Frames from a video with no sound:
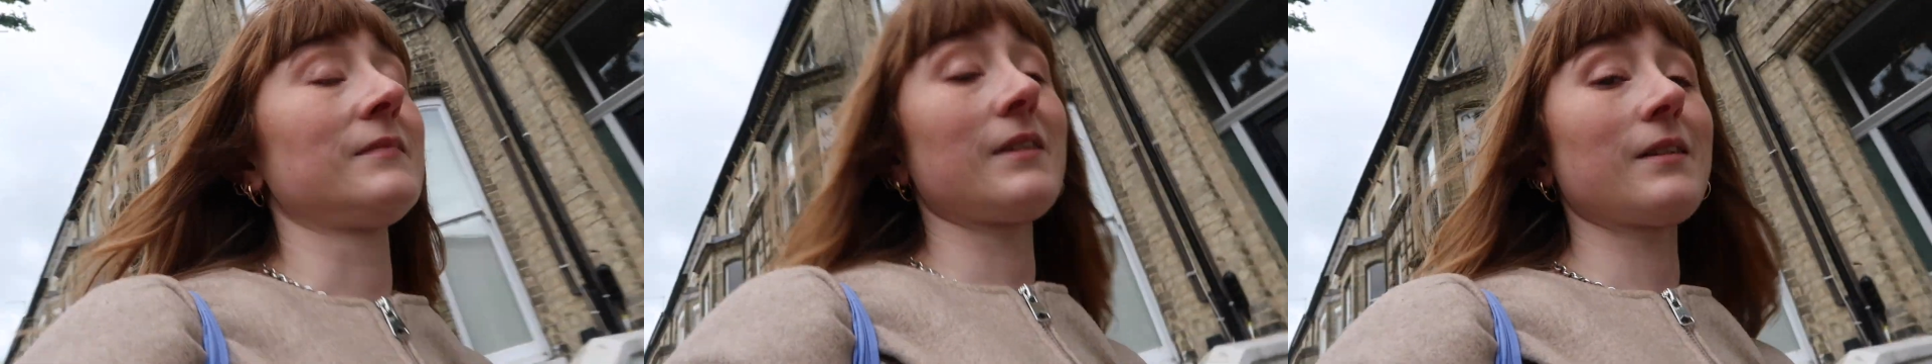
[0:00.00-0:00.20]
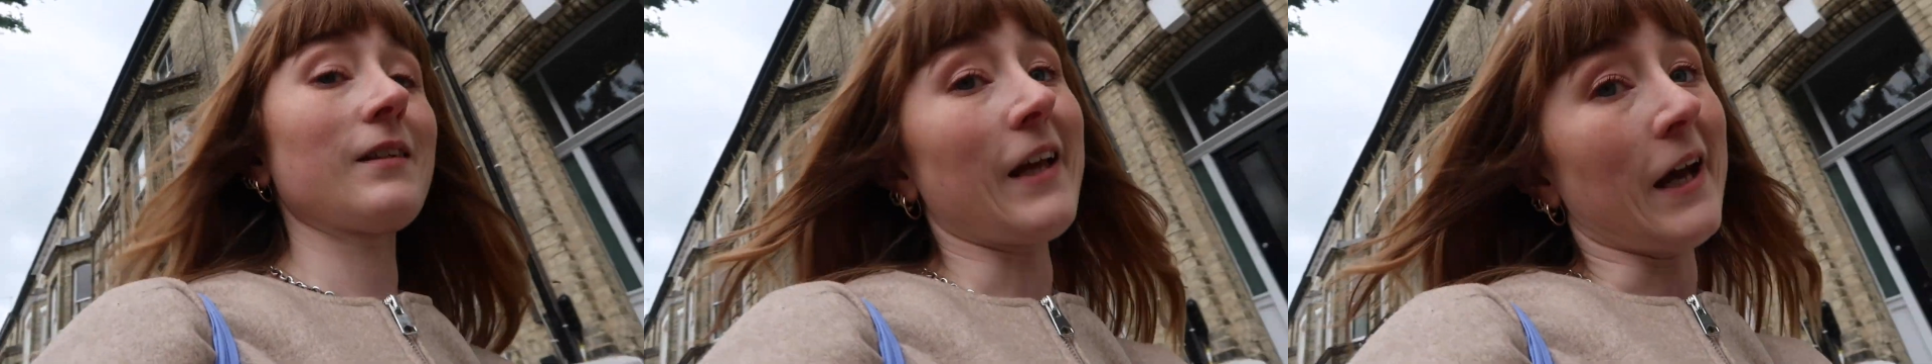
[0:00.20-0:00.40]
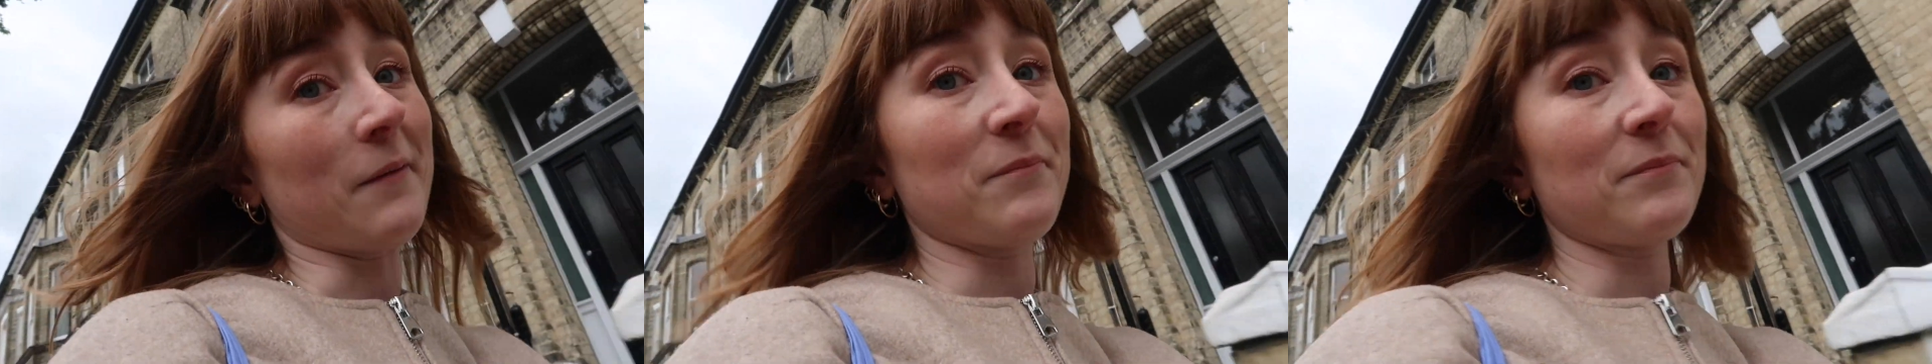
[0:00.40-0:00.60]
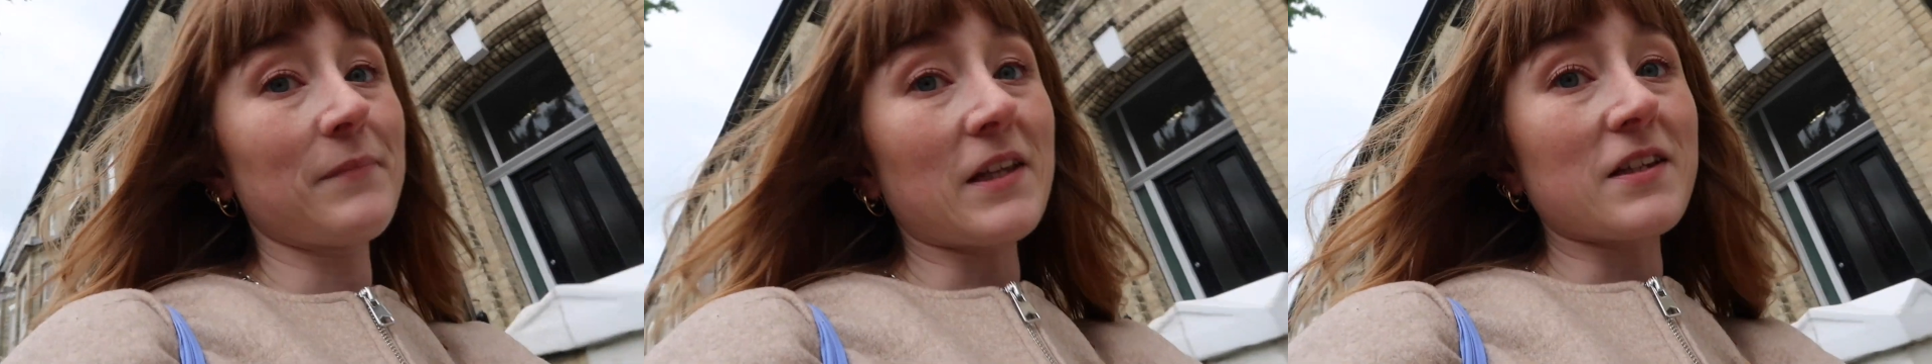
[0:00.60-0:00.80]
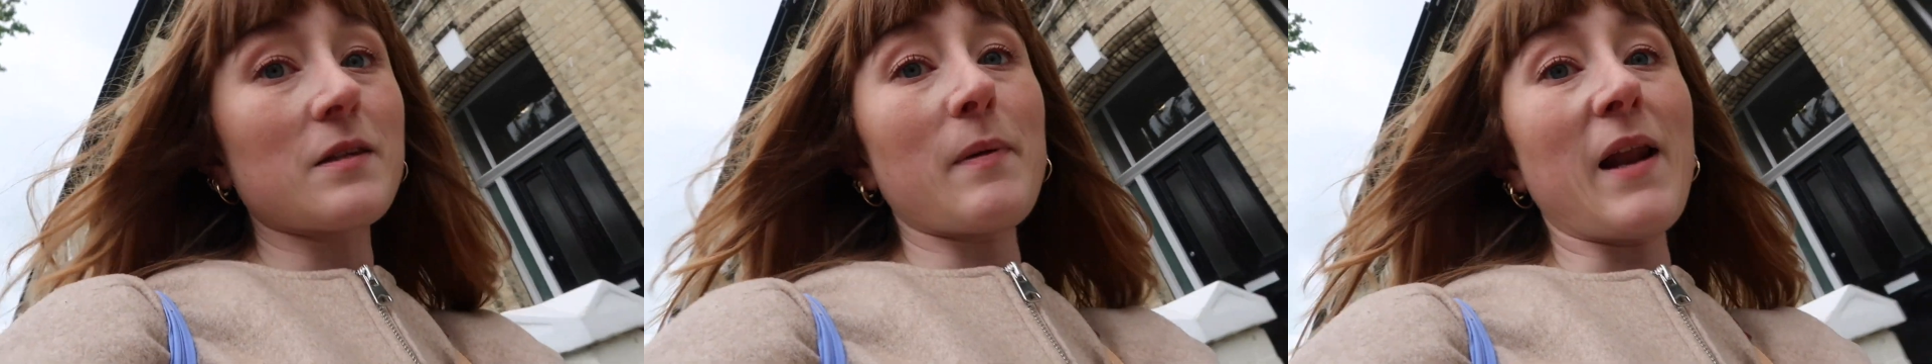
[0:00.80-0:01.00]
So yeah,
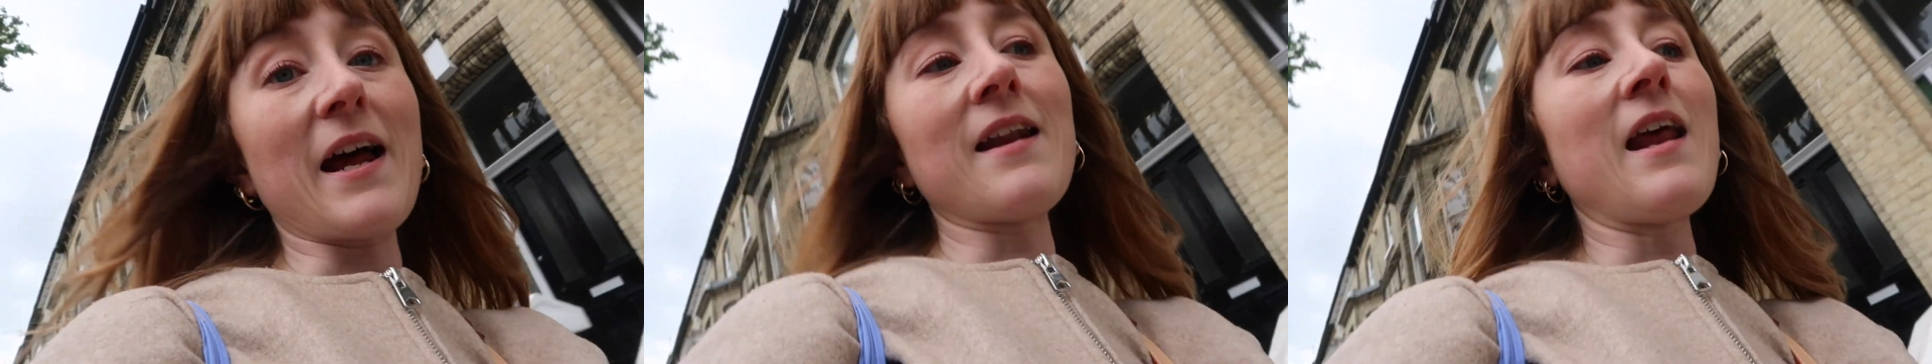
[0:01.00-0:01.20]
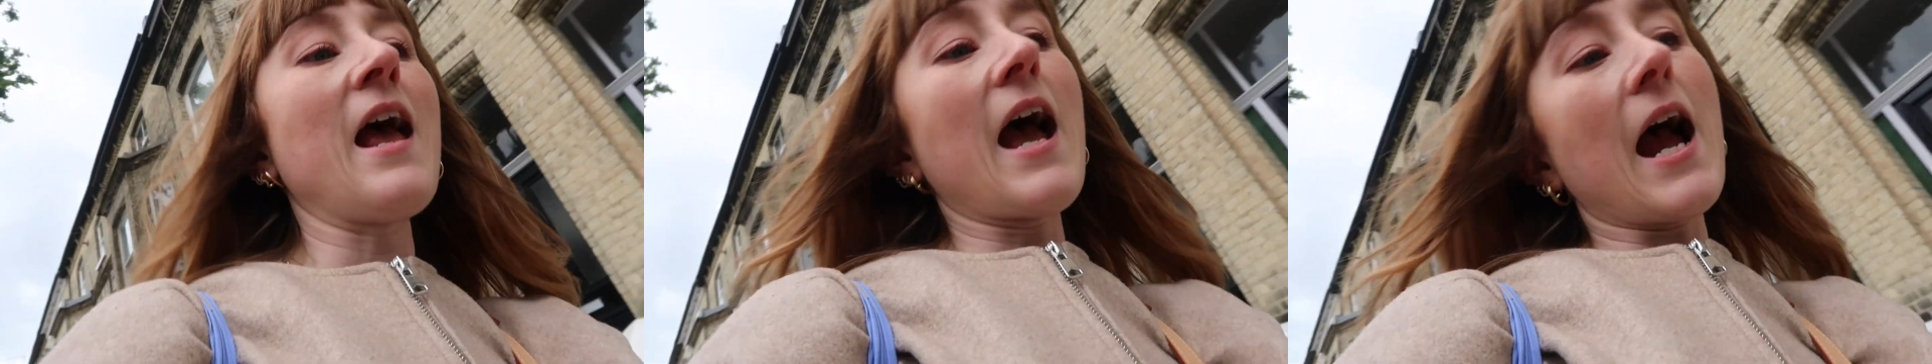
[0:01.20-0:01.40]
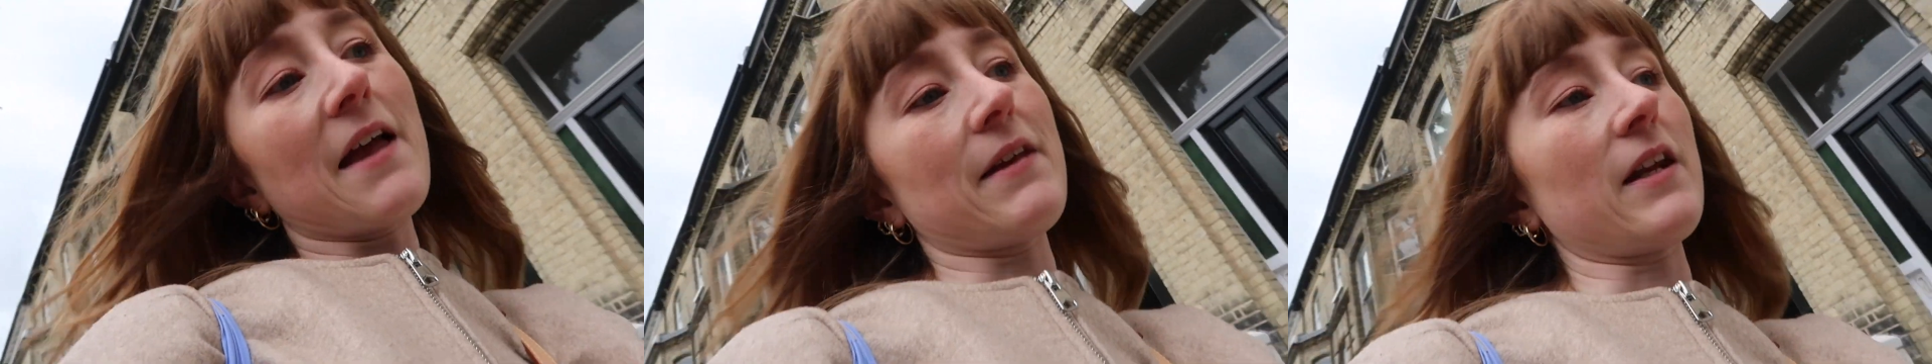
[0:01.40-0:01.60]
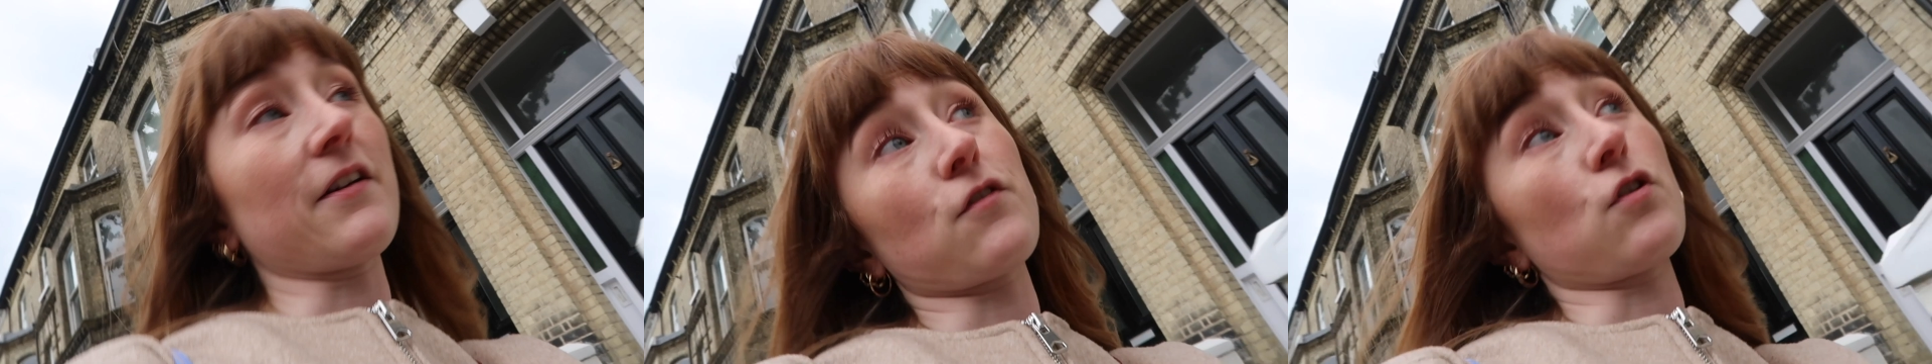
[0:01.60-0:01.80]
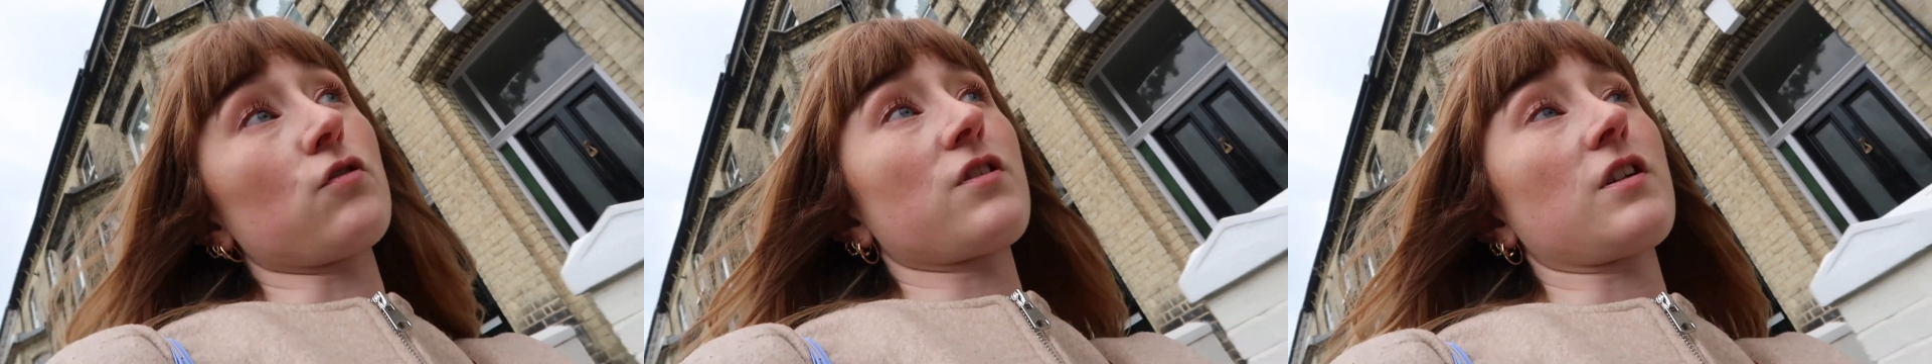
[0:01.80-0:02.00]
that's the plan. And then I've
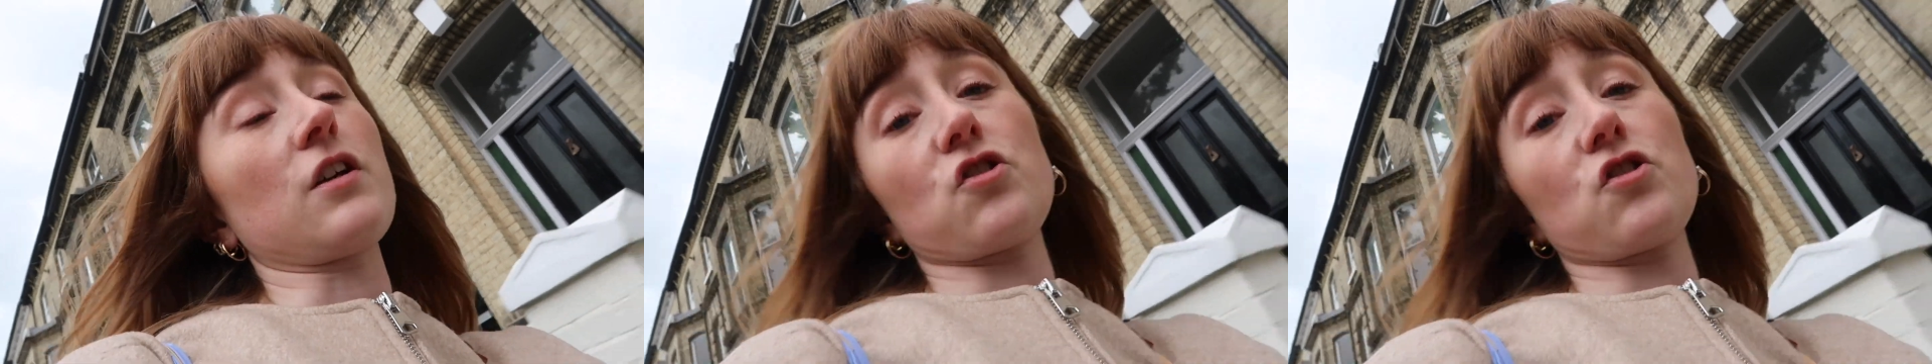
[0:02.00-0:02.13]
got to go